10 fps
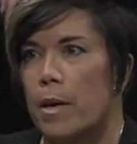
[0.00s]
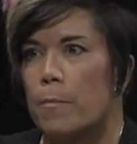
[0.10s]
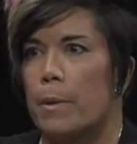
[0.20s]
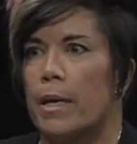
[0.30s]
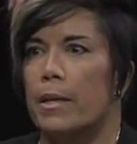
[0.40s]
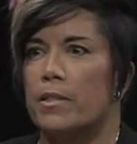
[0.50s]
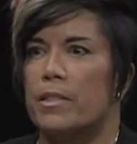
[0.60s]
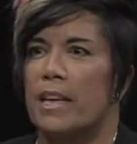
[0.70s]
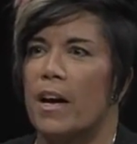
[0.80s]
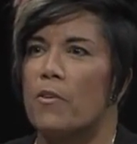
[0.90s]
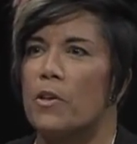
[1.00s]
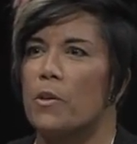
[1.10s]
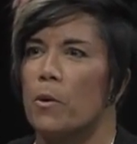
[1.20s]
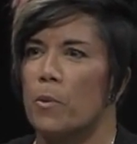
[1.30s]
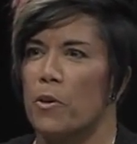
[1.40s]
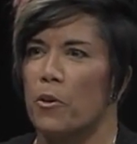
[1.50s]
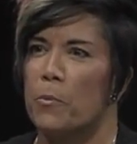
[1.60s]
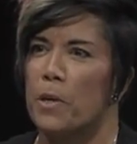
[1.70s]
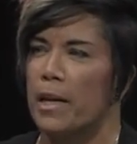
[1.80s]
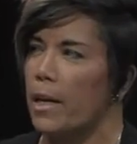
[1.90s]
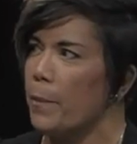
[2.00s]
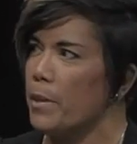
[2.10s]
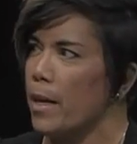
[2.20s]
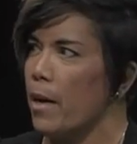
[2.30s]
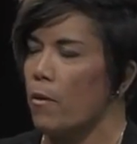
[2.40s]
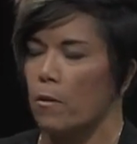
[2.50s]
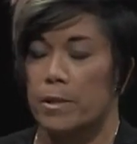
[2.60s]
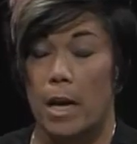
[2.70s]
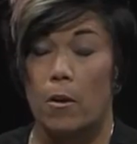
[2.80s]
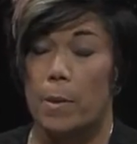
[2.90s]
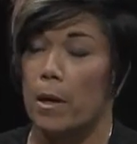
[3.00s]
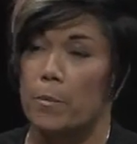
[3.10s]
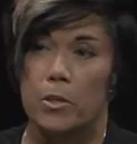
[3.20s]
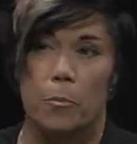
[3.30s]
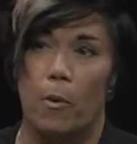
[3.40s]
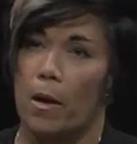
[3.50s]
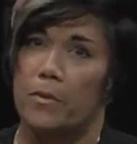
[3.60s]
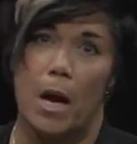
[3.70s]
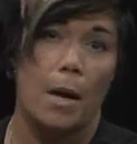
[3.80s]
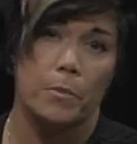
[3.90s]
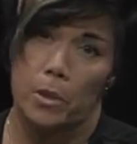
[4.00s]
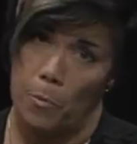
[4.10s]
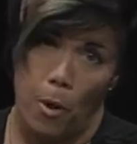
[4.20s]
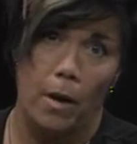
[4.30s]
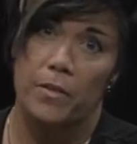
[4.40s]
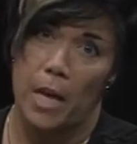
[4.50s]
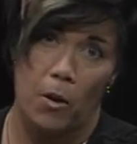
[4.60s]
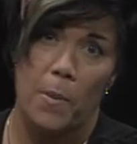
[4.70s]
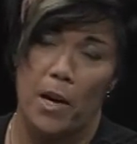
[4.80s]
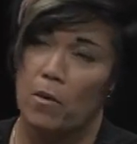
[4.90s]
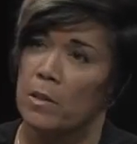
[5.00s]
Because now you know, with your community coming together, Sacramento, I'm so proud of Sacramento. Oh,